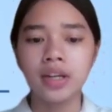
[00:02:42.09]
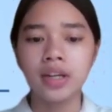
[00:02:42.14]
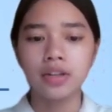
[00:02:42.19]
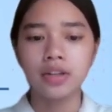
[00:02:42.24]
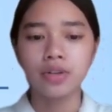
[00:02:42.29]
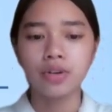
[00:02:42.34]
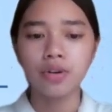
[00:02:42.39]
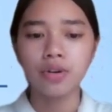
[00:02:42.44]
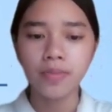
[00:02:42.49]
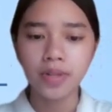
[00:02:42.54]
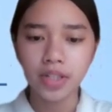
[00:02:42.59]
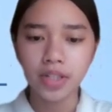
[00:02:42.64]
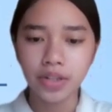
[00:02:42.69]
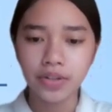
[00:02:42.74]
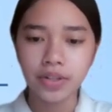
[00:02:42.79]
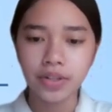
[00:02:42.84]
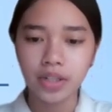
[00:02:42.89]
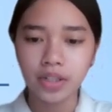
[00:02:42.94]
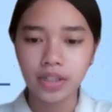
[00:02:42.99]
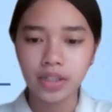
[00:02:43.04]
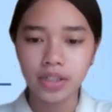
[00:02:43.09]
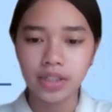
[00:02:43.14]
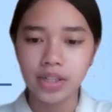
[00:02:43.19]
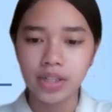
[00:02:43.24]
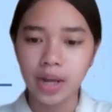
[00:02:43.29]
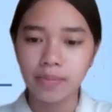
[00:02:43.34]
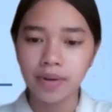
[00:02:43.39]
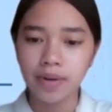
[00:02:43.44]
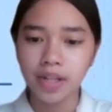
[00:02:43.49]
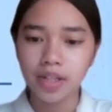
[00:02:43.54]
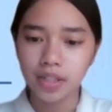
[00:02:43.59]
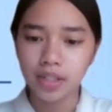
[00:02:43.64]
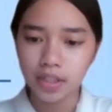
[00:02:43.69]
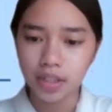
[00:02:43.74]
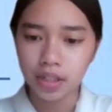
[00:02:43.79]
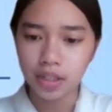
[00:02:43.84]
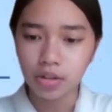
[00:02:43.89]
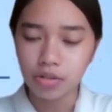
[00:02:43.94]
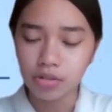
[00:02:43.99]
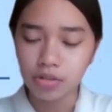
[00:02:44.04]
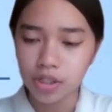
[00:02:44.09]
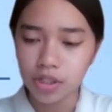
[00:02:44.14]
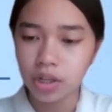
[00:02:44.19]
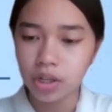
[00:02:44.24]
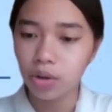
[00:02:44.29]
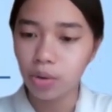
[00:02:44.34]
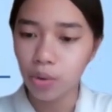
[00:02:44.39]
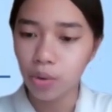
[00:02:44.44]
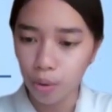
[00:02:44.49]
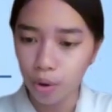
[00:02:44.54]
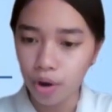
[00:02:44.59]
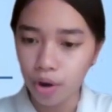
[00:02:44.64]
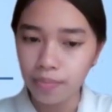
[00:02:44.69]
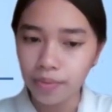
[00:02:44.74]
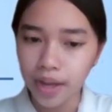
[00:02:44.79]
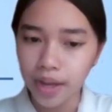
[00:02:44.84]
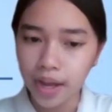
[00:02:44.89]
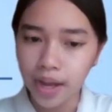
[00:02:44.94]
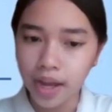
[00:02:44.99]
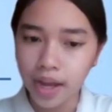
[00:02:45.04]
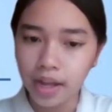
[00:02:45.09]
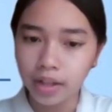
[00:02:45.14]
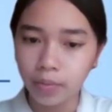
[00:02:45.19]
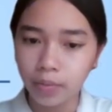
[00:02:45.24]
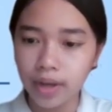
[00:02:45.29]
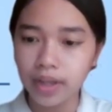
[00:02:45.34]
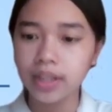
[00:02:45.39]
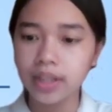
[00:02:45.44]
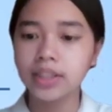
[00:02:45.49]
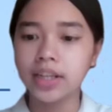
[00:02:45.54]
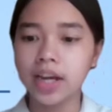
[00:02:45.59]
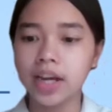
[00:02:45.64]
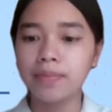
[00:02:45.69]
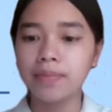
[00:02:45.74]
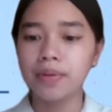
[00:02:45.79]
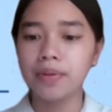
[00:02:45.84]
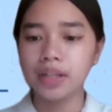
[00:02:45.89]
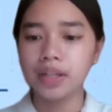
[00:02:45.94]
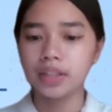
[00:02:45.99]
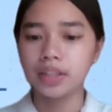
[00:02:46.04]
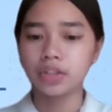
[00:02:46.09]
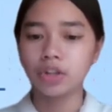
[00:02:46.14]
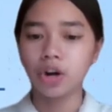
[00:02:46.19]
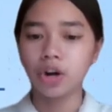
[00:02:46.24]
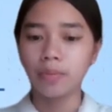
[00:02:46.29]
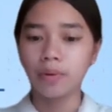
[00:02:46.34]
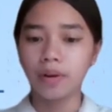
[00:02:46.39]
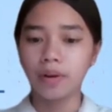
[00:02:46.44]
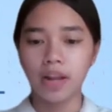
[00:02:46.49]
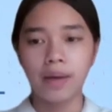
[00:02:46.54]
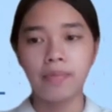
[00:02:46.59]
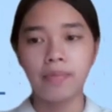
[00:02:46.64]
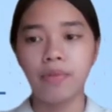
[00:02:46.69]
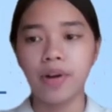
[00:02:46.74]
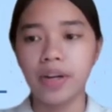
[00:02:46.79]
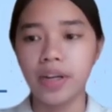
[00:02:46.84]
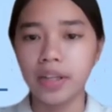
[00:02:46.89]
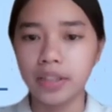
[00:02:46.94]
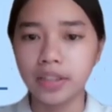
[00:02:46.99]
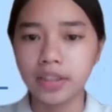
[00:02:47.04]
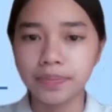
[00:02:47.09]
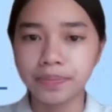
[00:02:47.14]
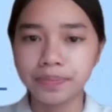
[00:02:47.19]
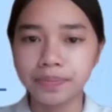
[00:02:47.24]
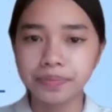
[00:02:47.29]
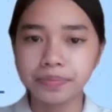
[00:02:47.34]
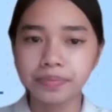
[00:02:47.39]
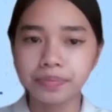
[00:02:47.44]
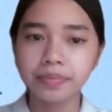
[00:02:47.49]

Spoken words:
The core material is laminated silicon steel core, and the winding type is copper lap windings.